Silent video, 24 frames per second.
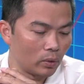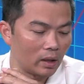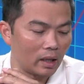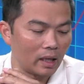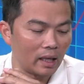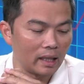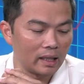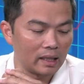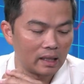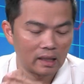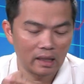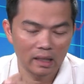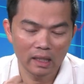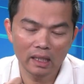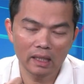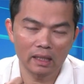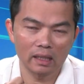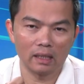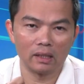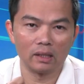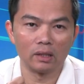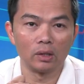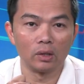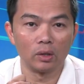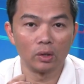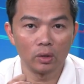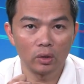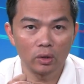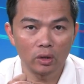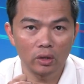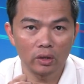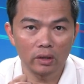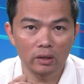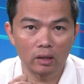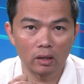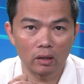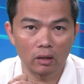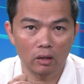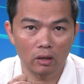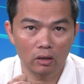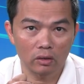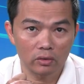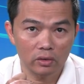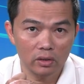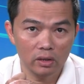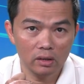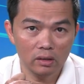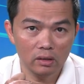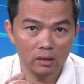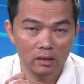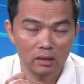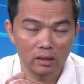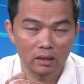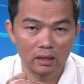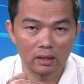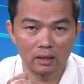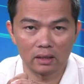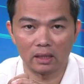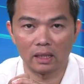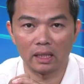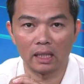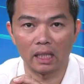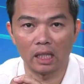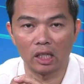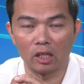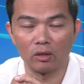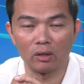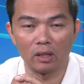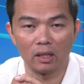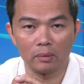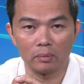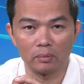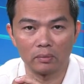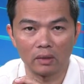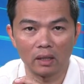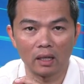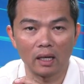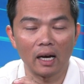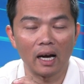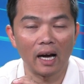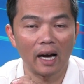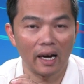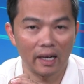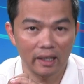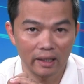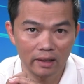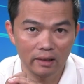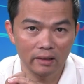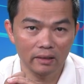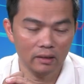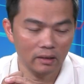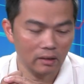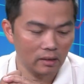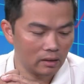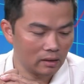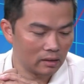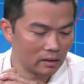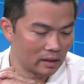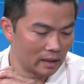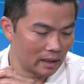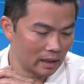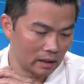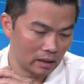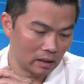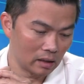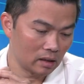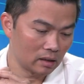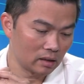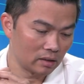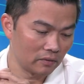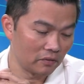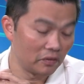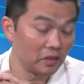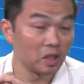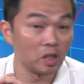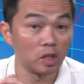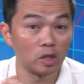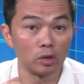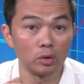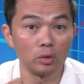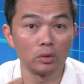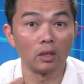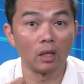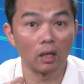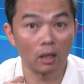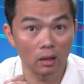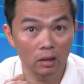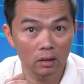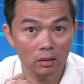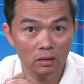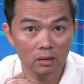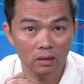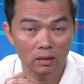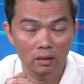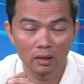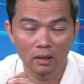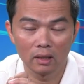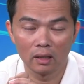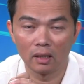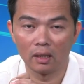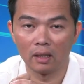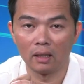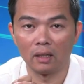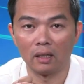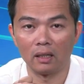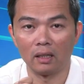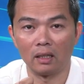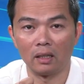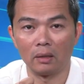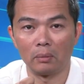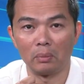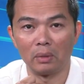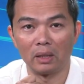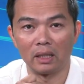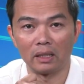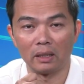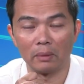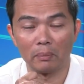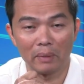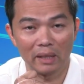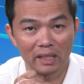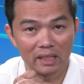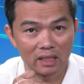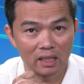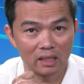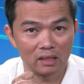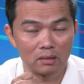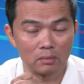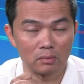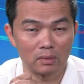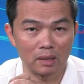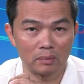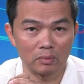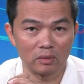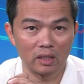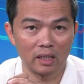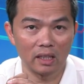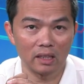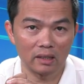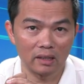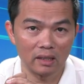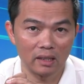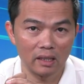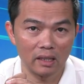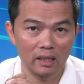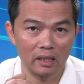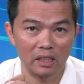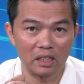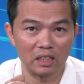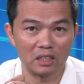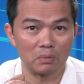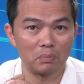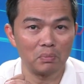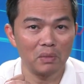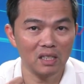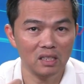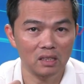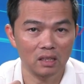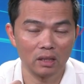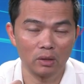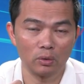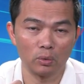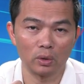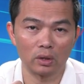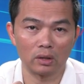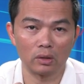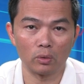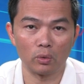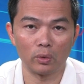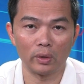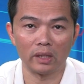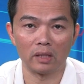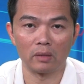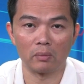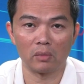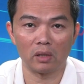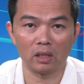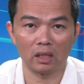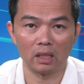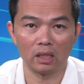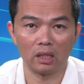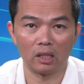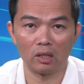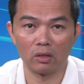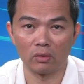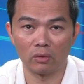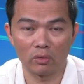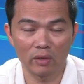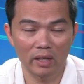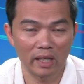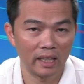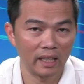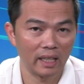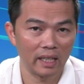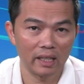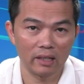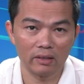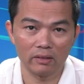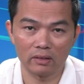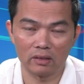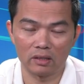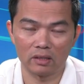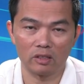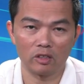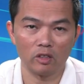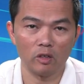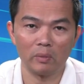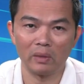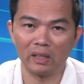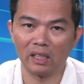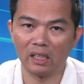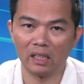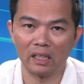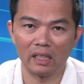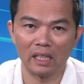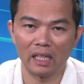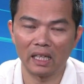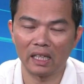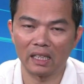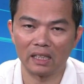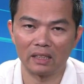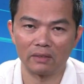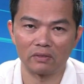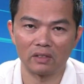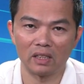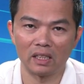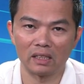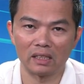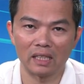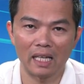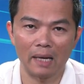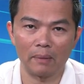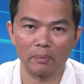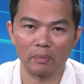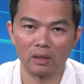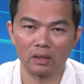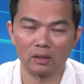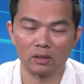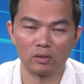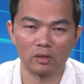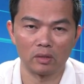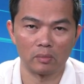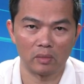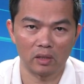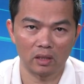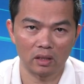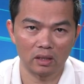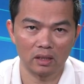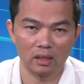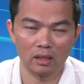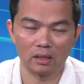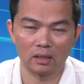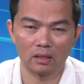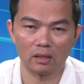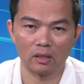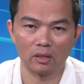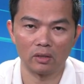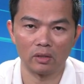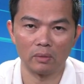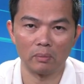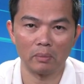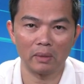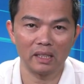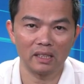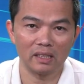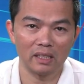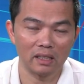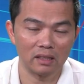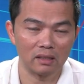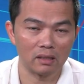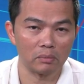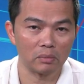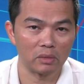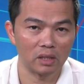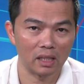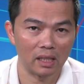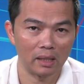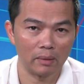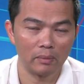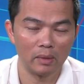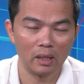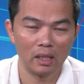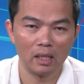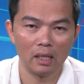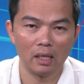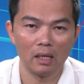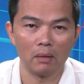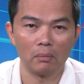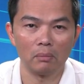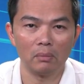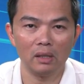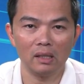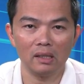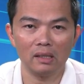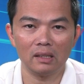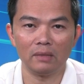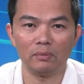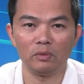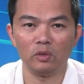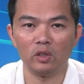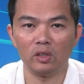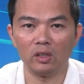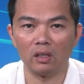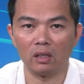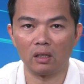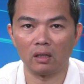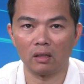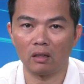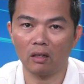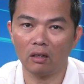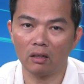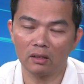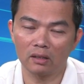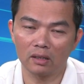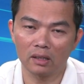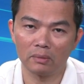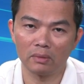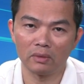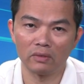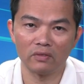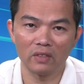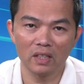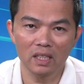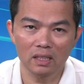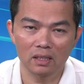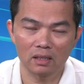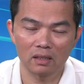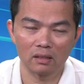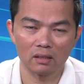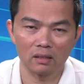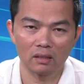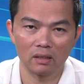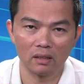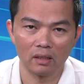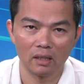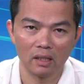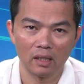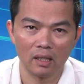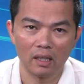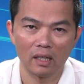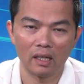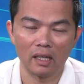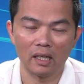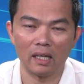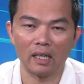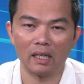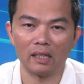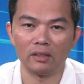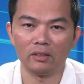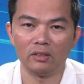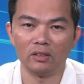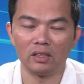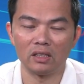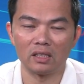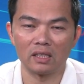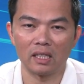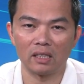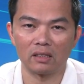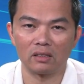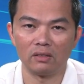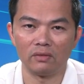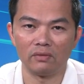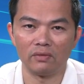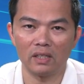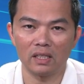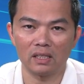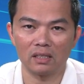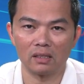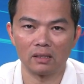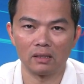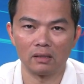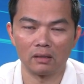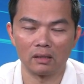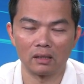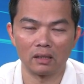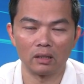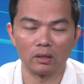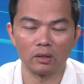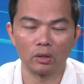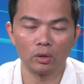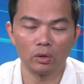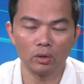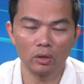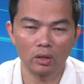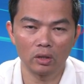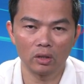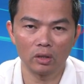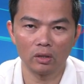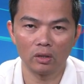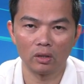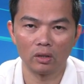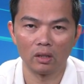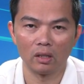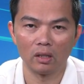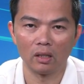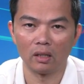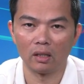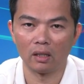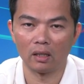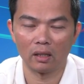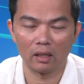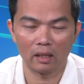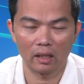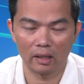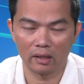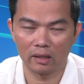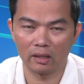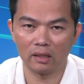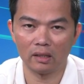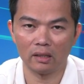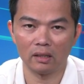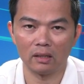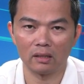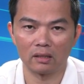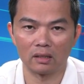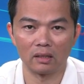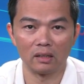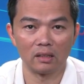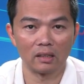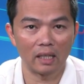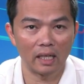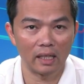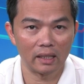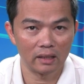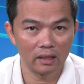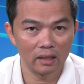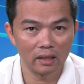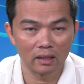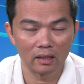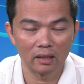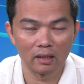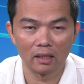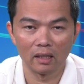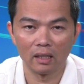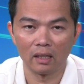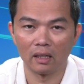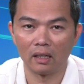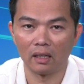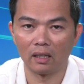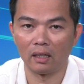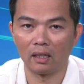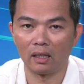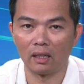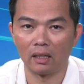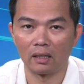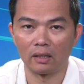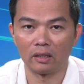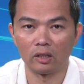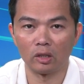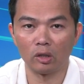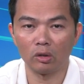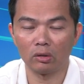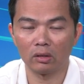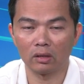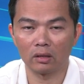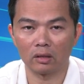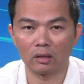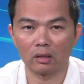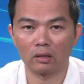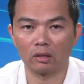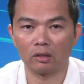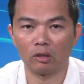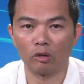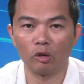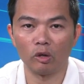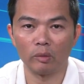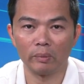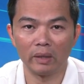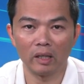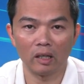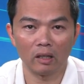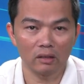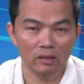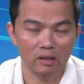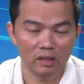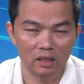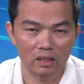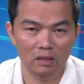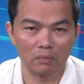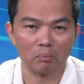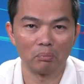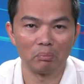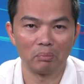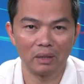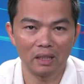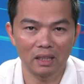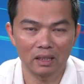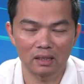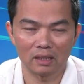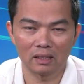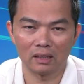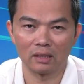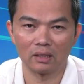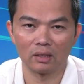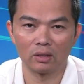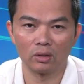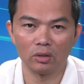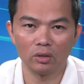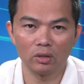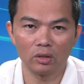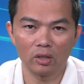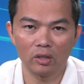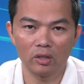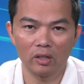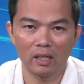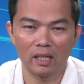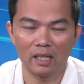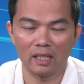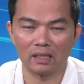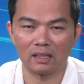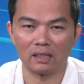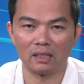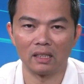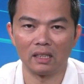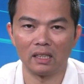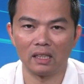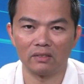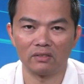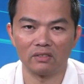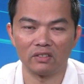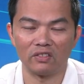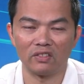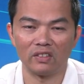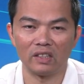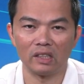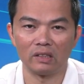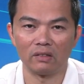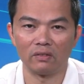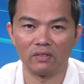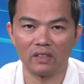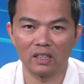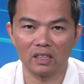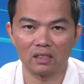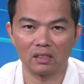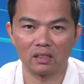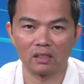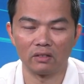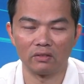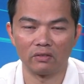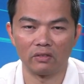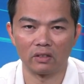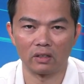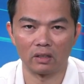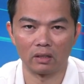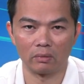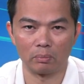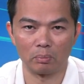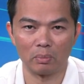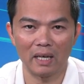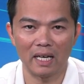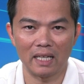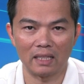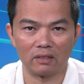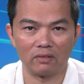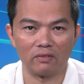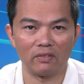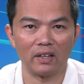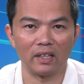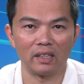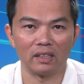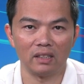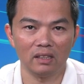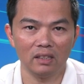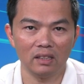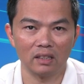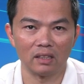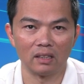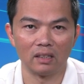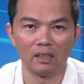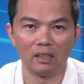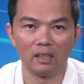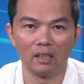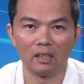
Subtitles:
I think Google in the long run is gonna go up higher than $152, but it may take some time to get there, especially with the way the market going right now. So many negative things happening to the market, so it may take some time. But if you are a long-term investor and you decide to invest in Google, I think it's a good idea. Don't quote me on this, but Google has never failed investor for the past 5 years.